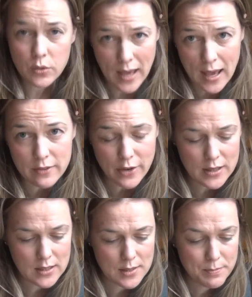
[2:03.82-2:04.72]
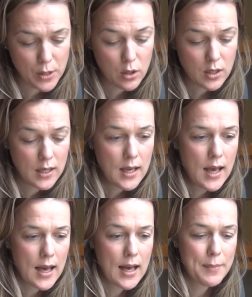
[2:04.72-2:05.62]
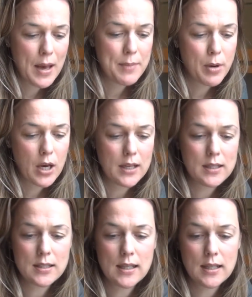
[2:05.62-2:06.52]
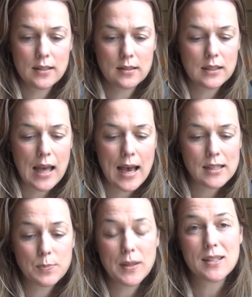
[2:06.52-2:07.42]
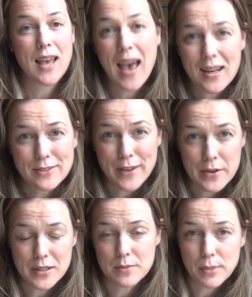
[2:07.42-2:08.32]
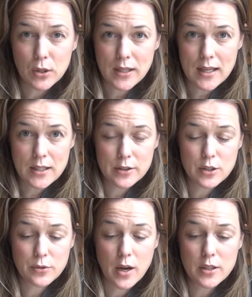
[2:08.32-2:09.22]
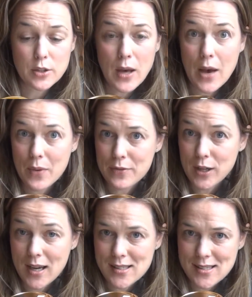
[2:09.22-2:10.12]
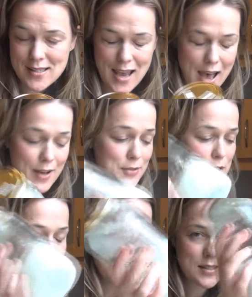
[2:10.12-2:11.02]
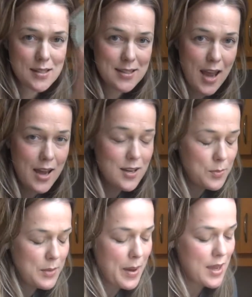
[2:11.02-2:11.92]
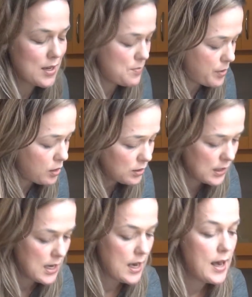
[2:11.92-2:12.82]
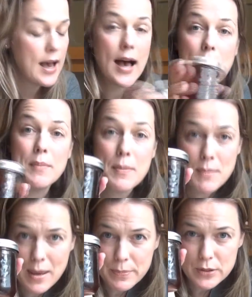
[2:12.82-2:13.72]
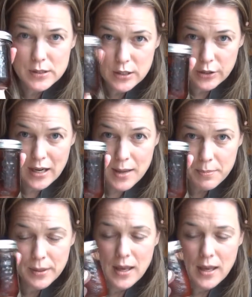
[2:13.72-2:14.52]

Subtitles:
can find this in bulk. I bought it in glass because I hadn't found it in bulk yet here in Toronto. However, I since have. So when this is done, I'll be buying it in bulk. Maple syrup.